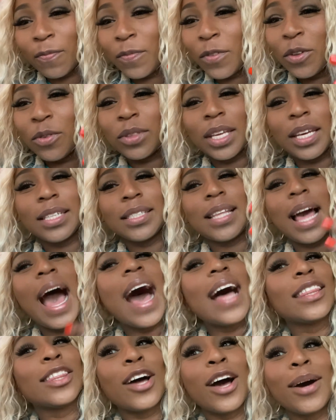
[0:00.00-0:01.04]
few things that
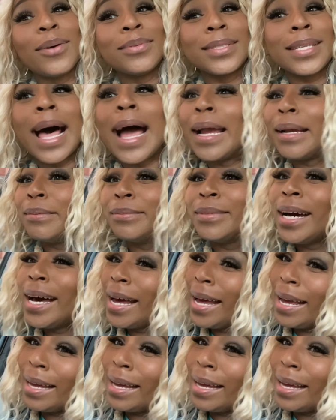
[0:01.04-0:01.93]
i thought was like what